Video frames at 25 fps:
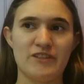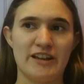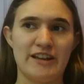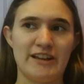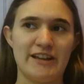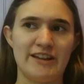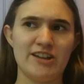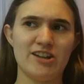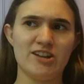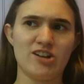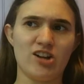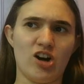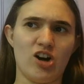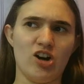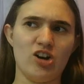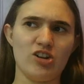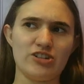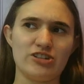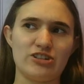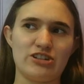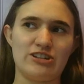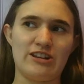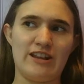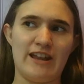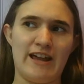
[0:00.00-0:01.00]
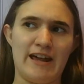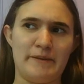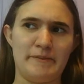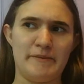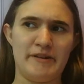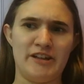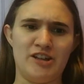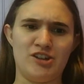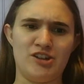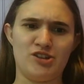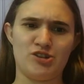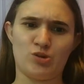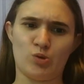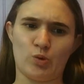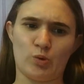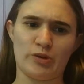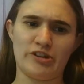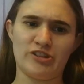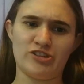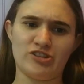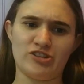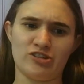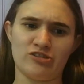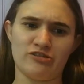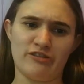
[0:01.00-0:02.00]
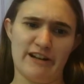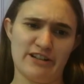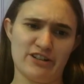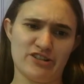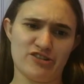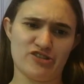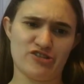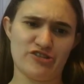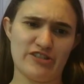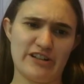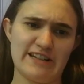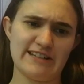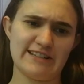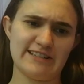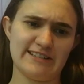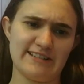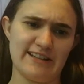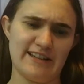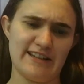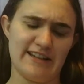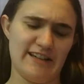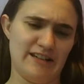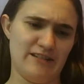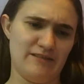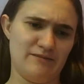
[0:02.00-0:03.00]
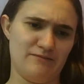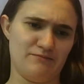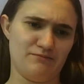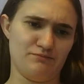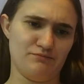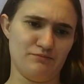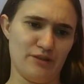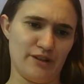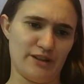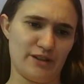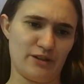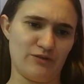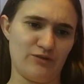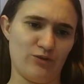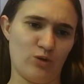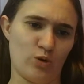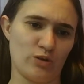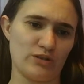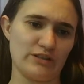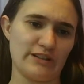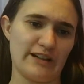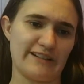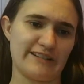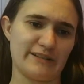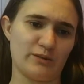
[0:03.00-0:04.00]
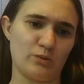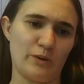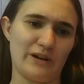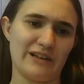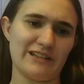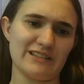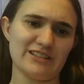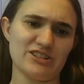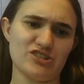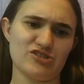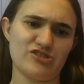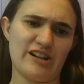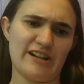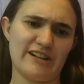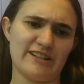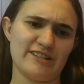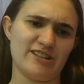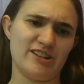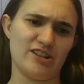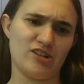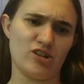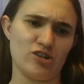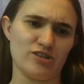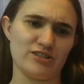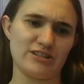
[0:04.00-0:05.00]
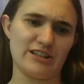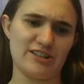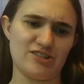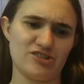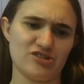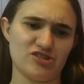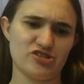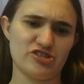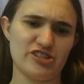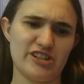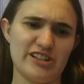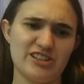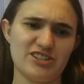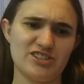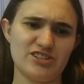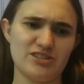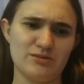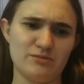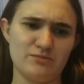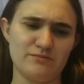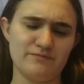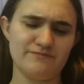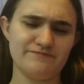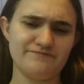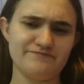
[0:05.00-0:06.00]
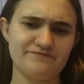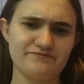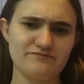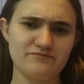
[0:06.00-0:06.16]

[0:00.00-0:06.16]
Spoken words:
He calls them in his stories greater drakes, and like 4-legged wingless dragons he calls lesser drakes.